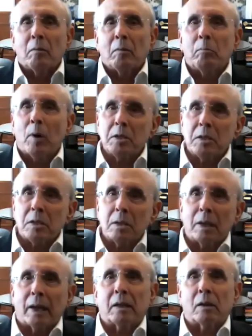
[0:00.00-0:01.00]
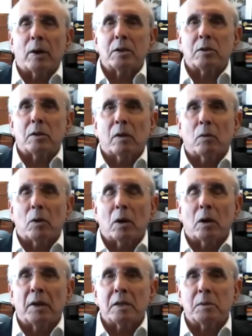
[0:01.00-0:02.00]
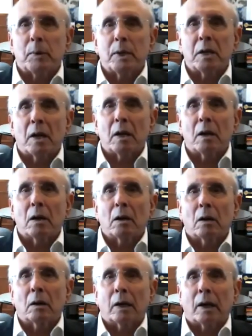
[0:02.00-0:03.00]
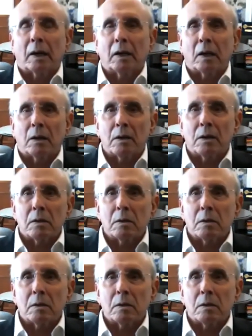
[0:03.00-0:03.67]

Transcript: much like the rest of the world, has been a year unlike any other.